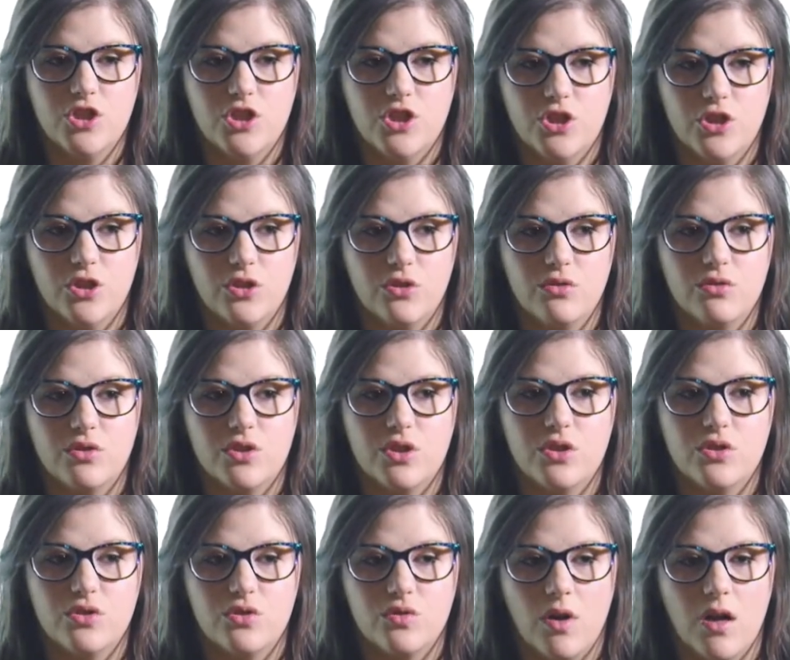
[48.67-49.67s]
choose
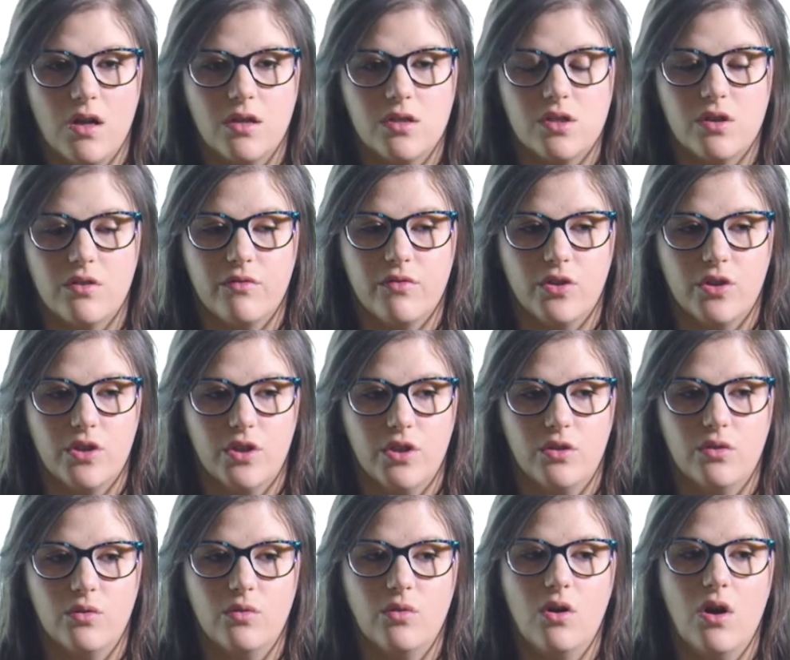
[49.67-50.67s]
drugs over
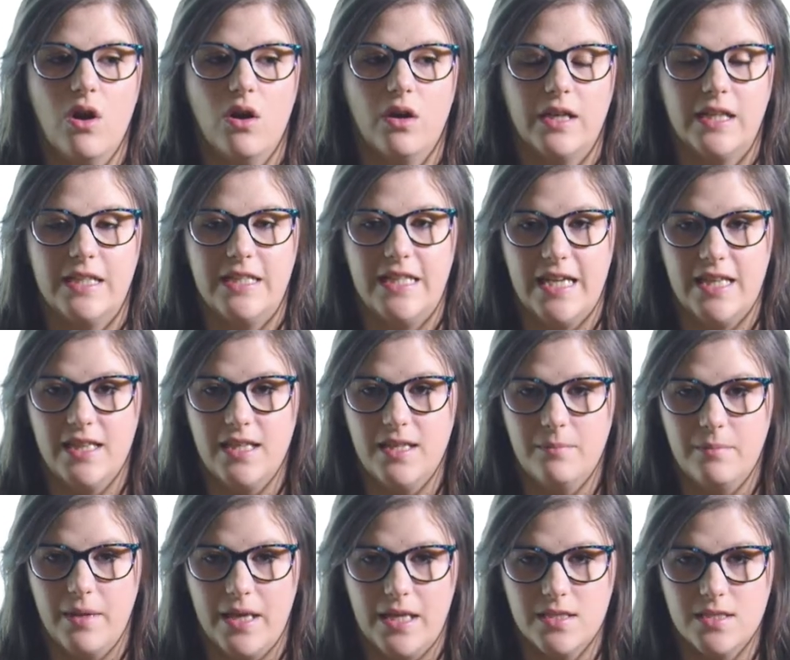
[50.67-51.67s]
you on a
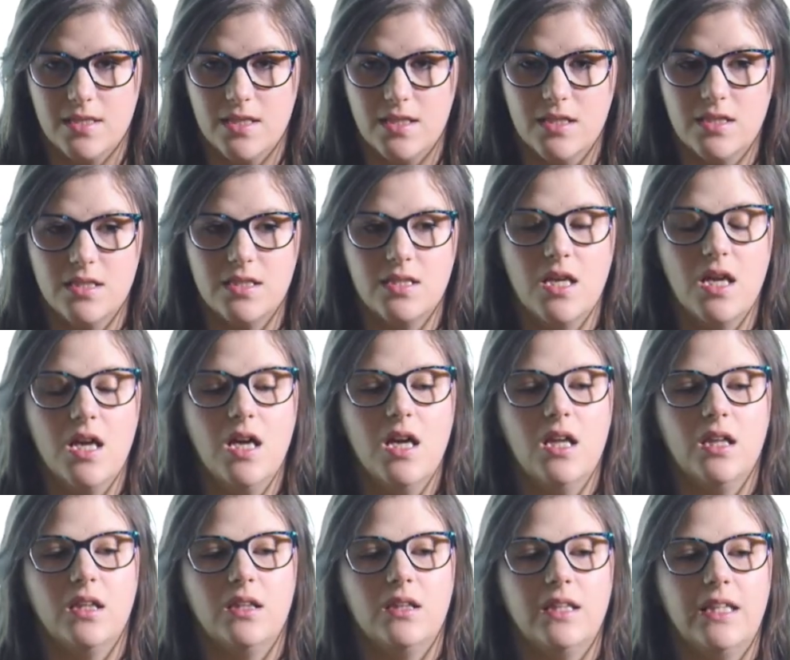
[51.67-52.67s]
daily basis
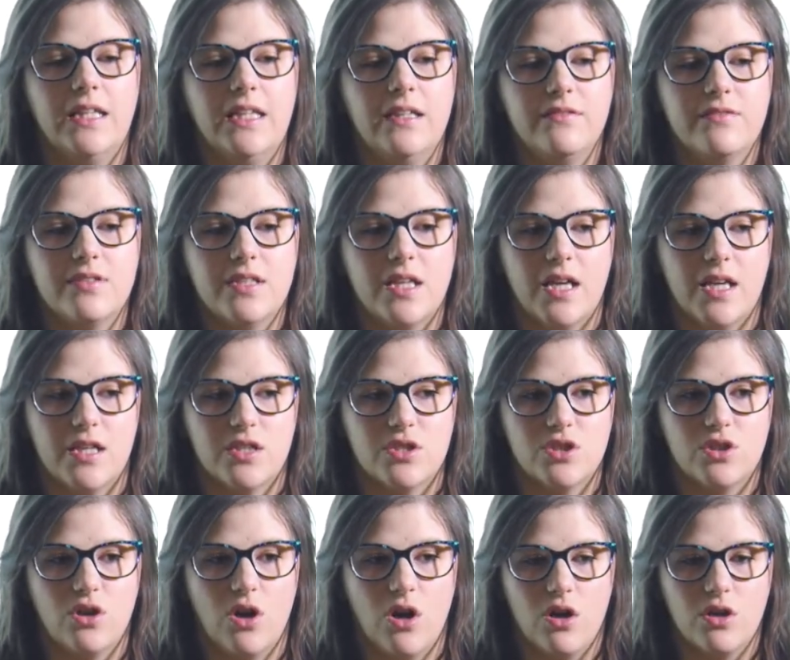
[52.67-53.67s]
leaves a
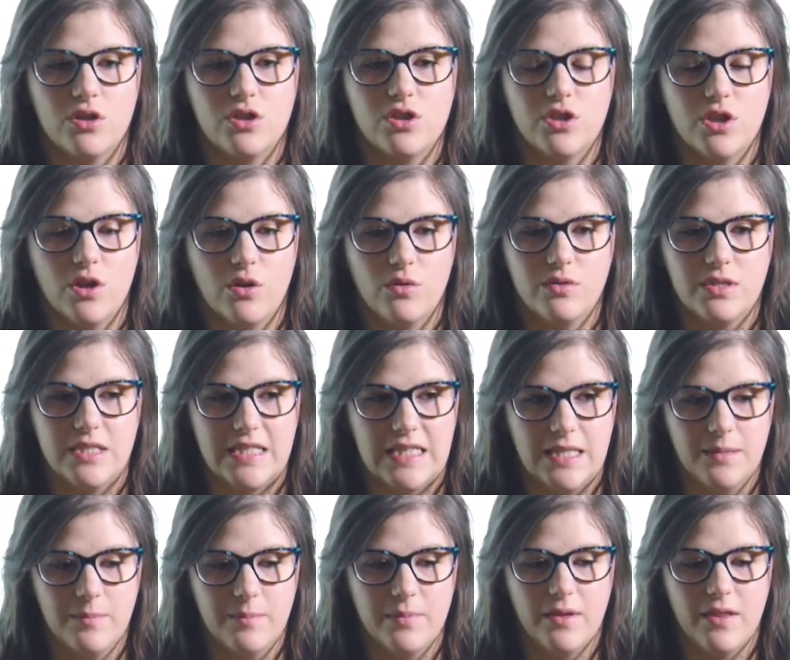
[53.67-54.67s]
scar so
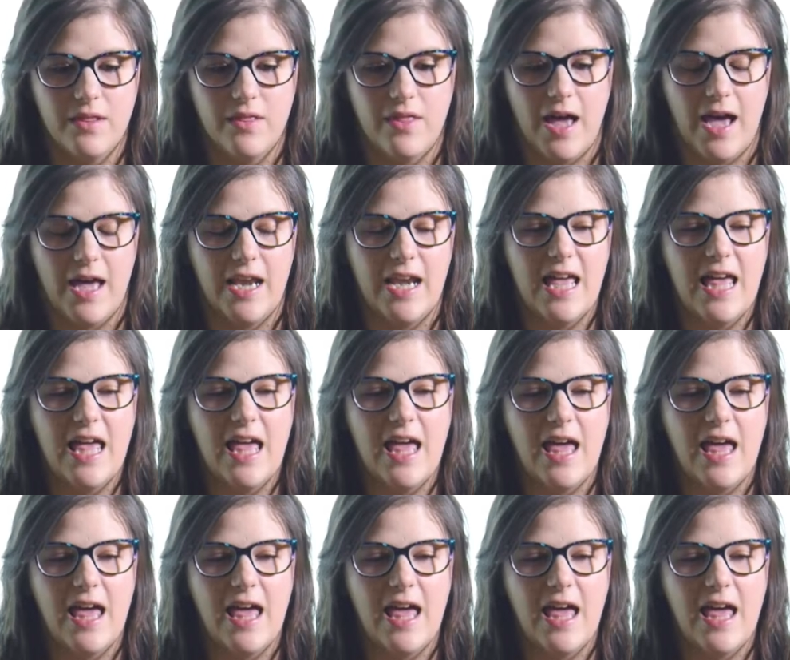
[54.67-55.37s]
deep that